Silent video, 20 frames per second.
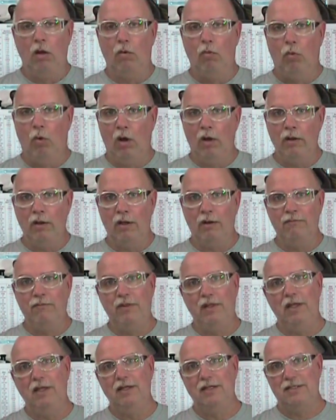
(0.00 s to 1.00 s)
One
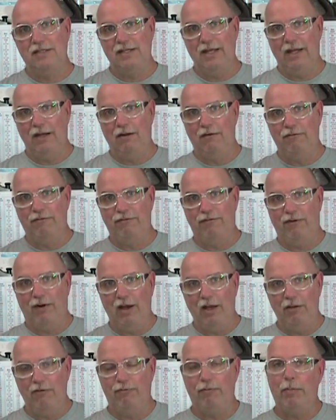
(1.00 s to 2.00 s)
of the set of
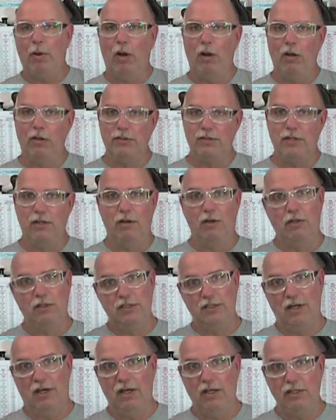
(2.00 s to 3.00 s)
five parts that are
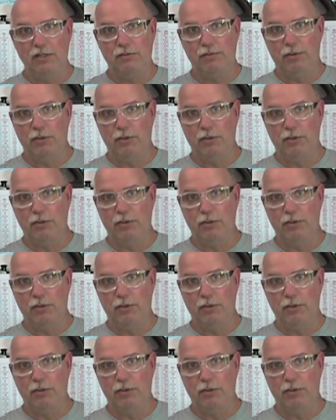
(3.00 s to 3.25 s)
size